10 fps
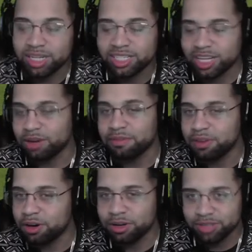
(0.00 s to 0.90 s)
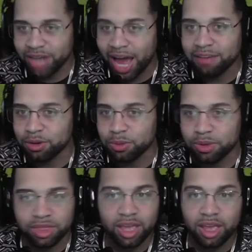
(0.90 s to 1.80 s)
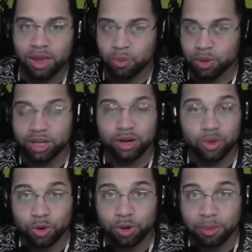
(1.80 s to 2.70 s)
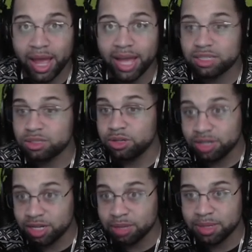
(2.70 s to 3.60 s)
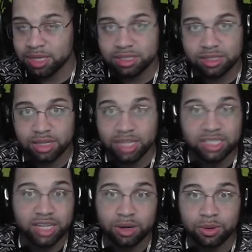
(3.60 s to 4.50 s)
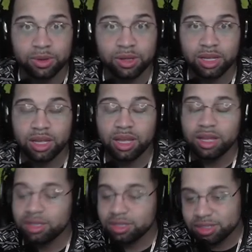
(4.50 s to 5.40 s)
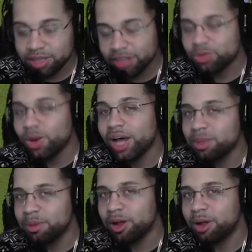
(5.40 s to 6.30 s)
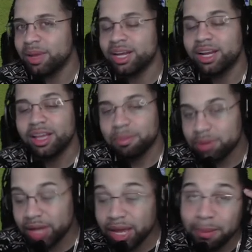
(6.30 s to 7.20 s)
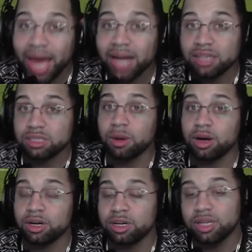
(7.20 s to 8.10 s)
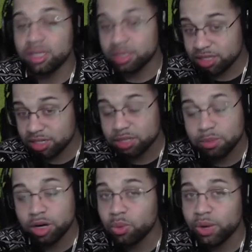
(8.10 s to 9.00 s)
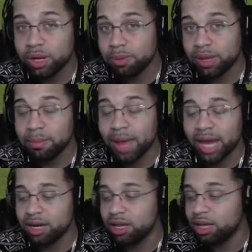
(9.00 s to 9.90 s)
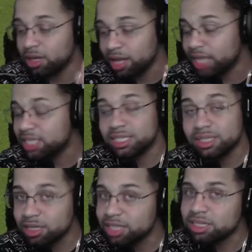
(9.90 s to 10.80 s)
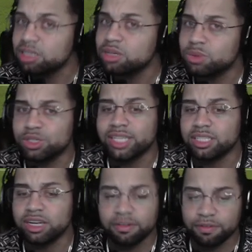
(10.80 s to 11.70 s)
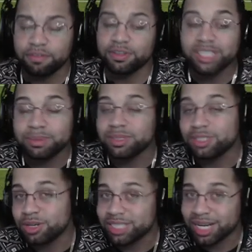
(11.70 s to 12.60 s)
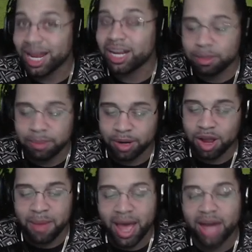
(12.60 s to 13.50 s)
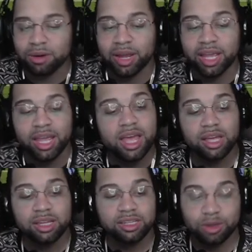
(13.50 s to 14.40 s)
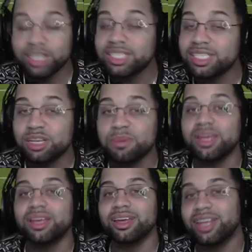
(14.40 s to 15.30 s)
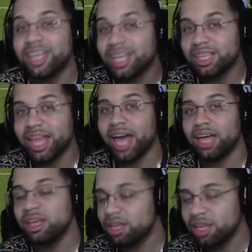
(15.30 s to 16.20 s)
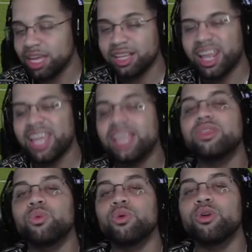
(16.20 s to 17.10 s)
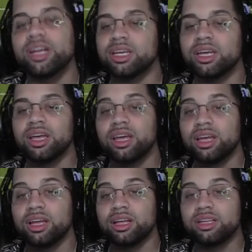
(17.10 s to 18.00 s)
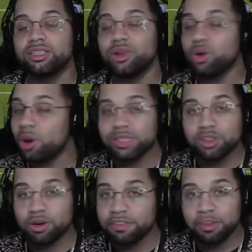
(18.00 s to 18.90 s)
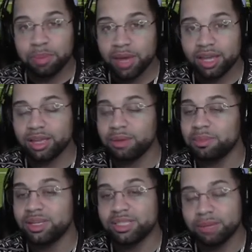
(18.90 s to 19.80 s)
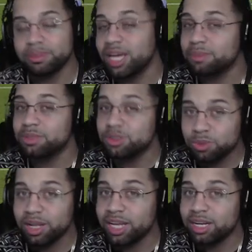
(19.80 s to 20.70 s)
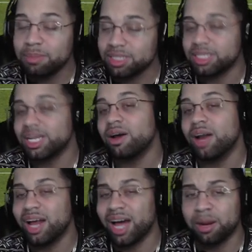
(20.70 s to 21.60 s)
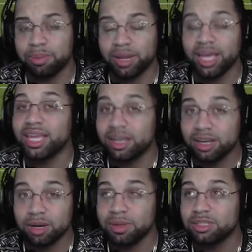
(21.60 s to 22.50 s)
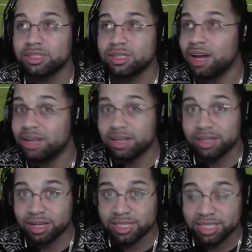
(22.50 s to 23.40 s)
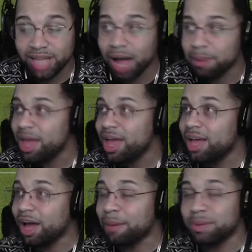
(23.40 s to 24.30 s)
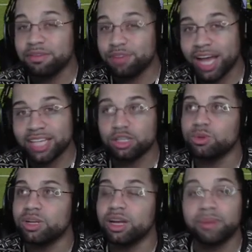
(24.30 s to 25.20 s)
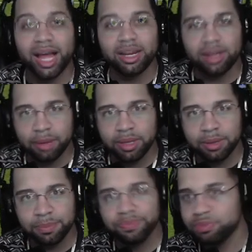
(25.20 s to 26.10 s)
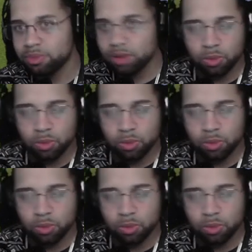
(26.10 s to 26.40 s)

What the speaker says: to score a touchdown if they're diving with one of your cornerbacks or your DBs in general. Start swatting the ball, man. Play Madden smarter. This is a smarter way to play Madden, and that's literally what you guys are here for tips and tricks on how to get better at Madden, right? So listen to me and heed that. Heed the warning. Don't always go for the pick, because sometimes you will end up missing out on a play that could have been a stop. I believe you guys know Dub.W,